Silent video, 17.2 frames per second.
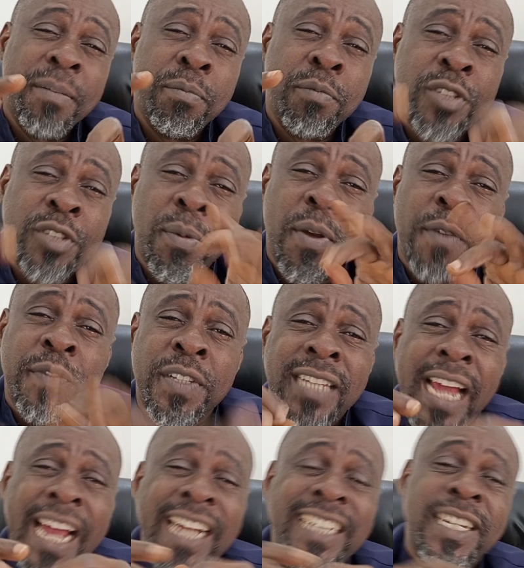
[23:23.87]
some of
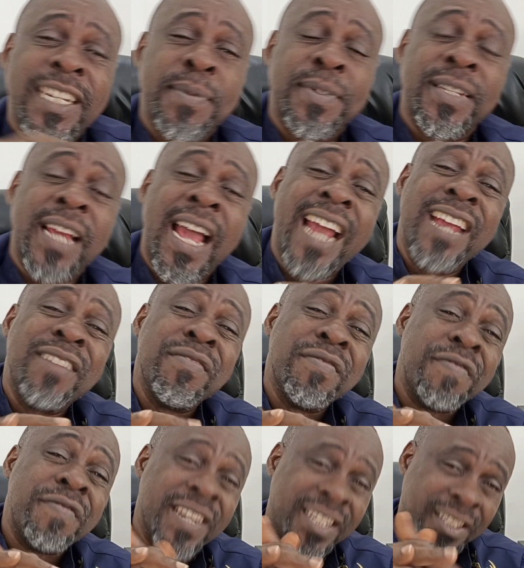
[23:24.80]
these items are
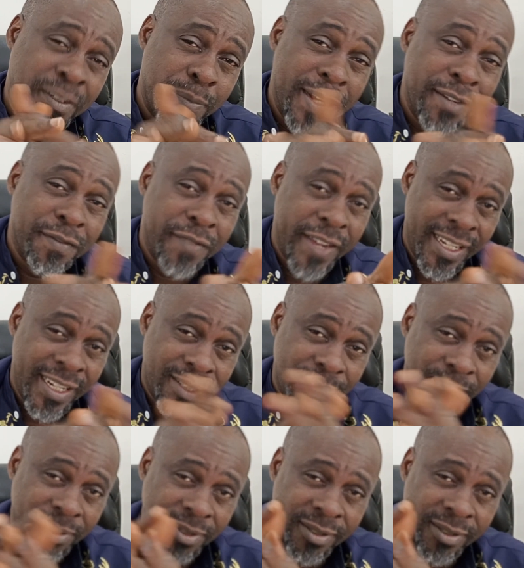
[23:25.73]
investment
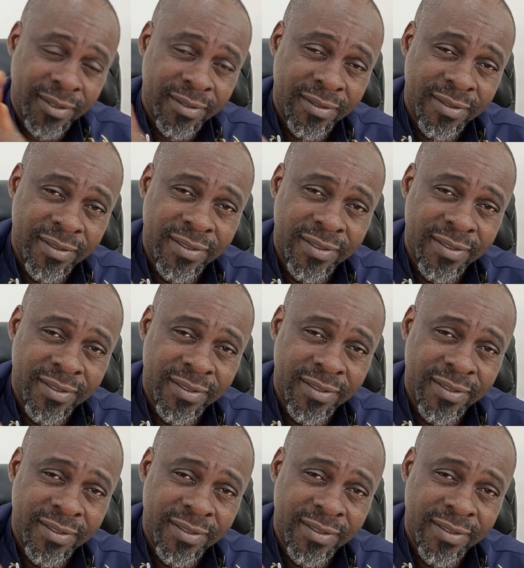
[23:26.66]
vehicles.